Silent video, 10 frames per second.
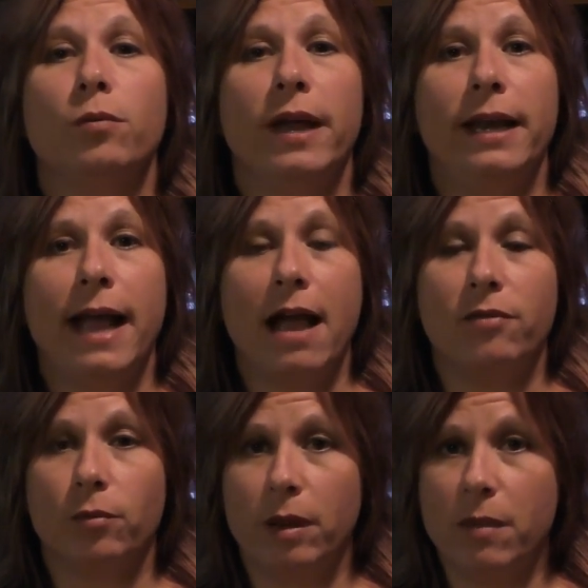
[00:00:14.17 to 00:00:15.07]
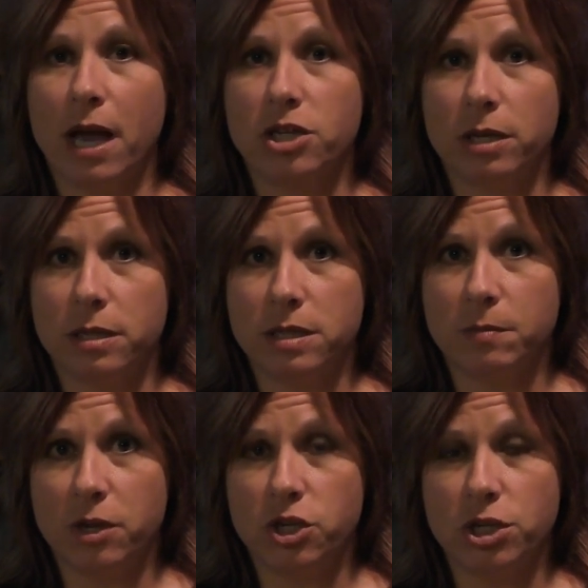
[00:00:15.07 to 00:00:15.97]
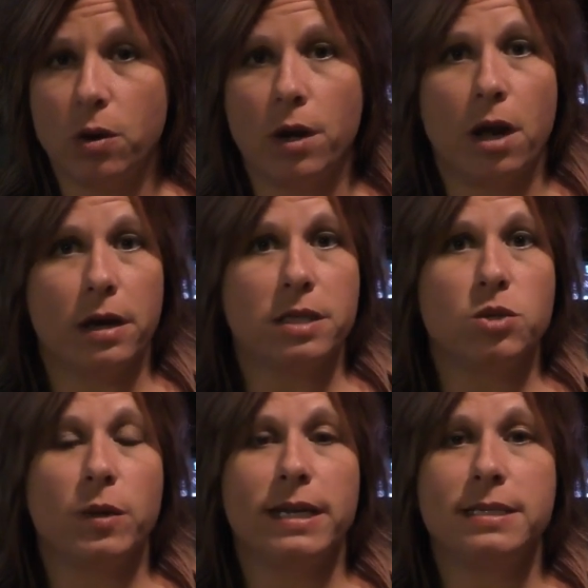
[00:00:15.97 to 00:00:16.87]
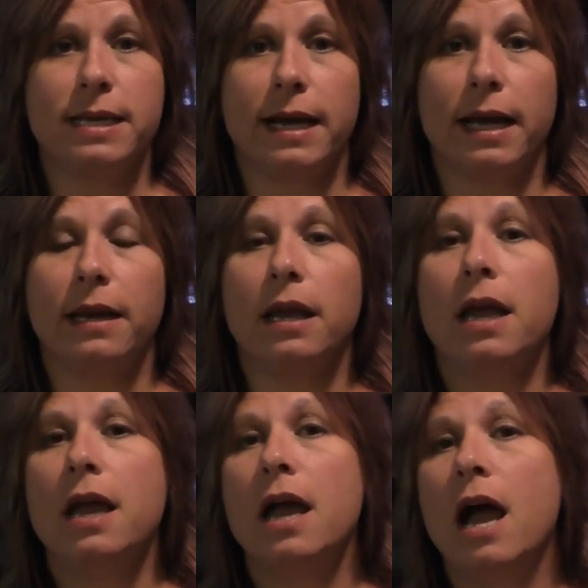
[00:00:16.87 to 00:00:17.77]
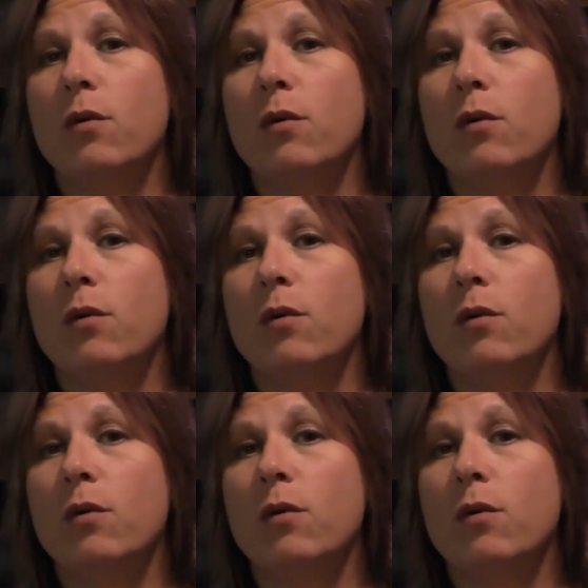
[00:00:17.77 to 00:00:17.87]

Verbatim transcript: ready to have a rematch on this month's show on August 22nd.